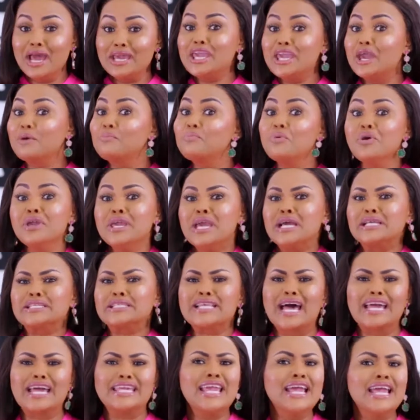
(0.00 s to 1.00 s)
Ye buy and
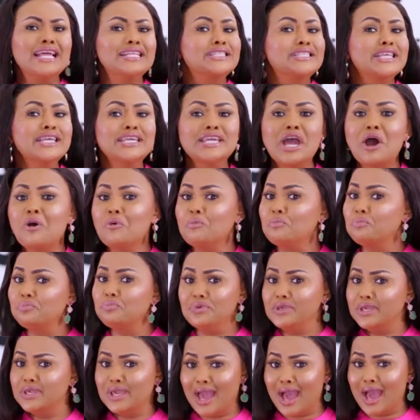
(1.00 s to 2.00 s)
say, yente ya
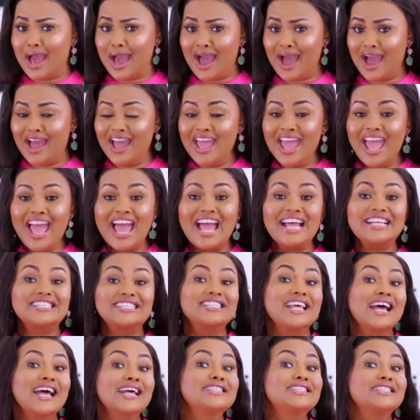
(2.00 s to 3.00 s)
ubia. A
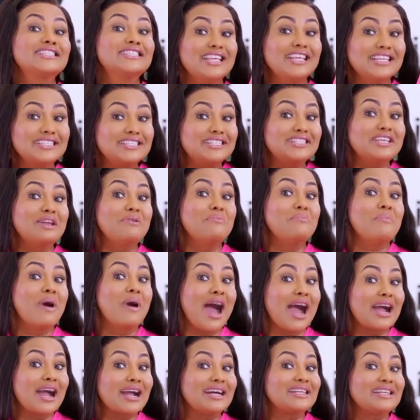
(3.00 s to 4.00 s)
san siyes ye
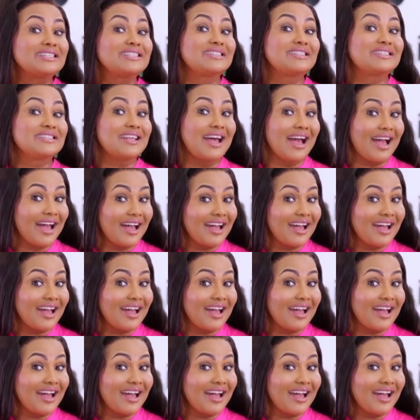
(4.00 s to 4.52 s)
man kasa.